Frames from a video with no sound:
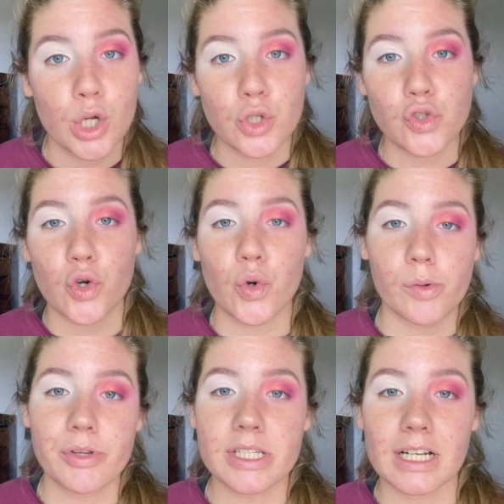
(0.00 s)
So
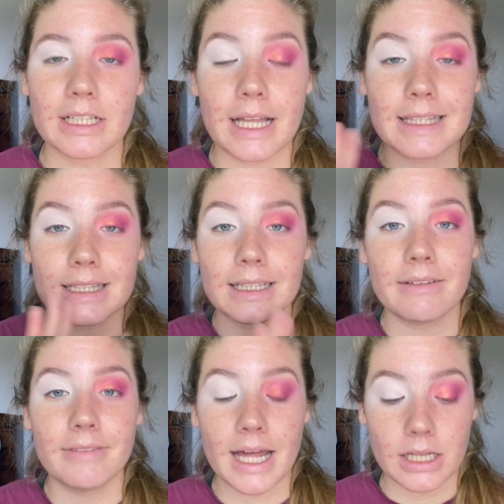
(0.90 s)
I'm just gonna
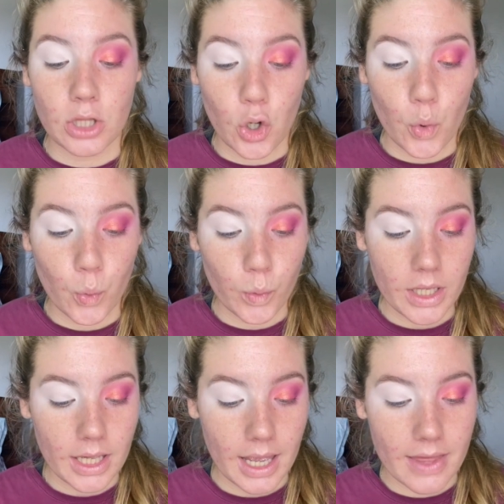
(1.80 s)
leave that alone.
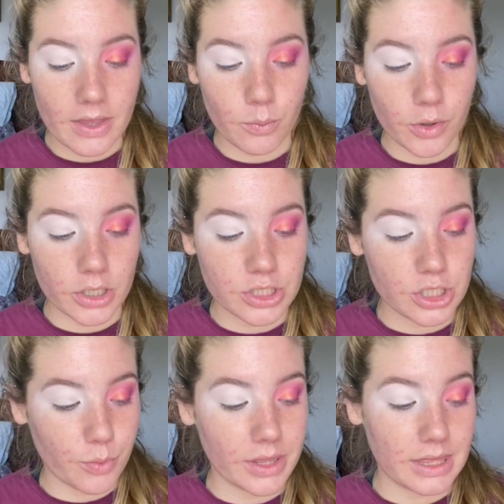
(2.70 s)
And then we're gonna
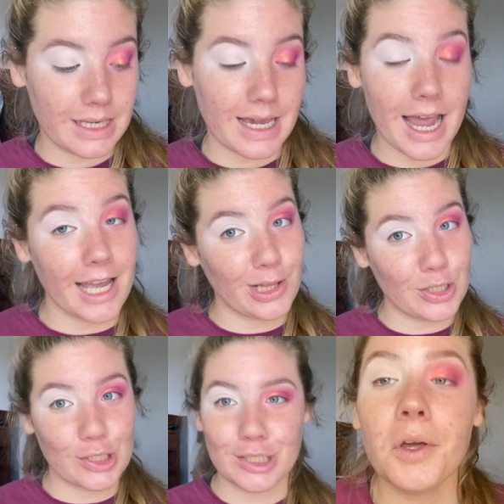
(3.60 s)
start with the eye
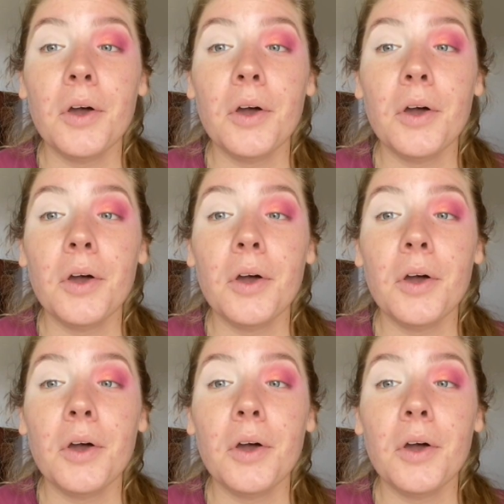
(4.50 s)
look.